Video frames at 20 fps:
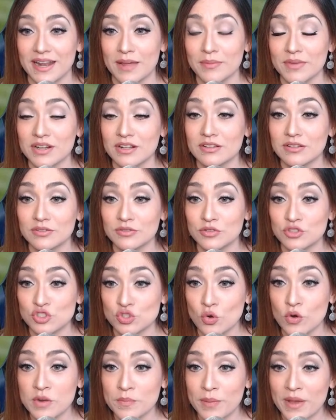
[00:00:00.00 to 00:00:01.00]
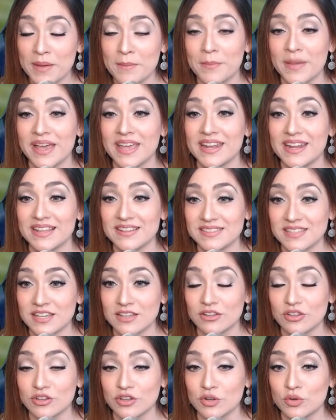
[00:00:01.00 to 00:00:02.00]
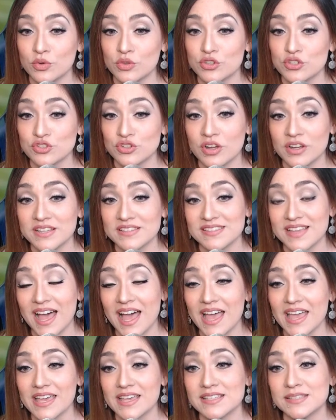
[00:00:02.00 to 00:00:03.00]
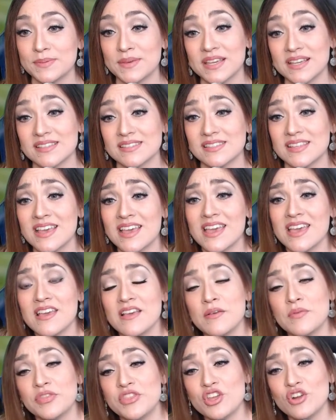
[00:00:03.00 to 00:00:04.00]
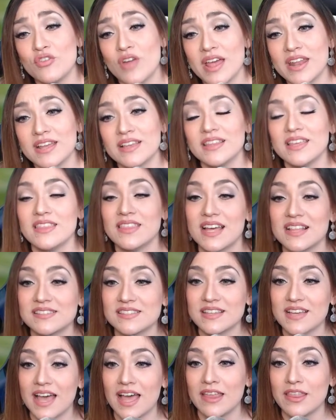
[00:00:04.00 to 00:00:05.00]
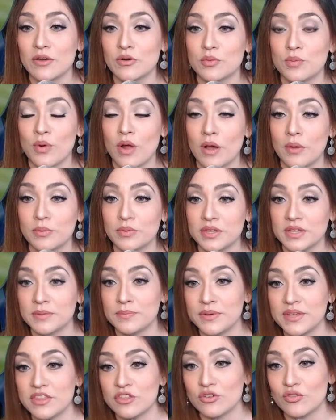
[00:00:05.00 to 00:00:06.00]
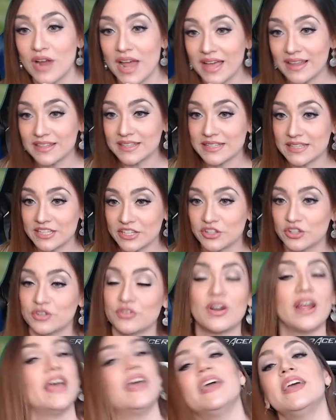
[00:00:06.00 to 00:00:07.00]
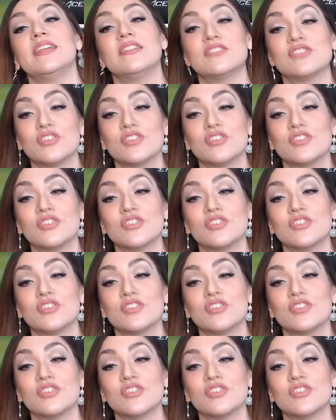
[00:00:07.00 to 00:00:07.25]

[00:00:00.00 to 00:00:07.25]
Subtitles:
I'm going to sort by might and take a look at who the strongest guy is, because theoretically, that's the guy that would probably be the rally leader, right?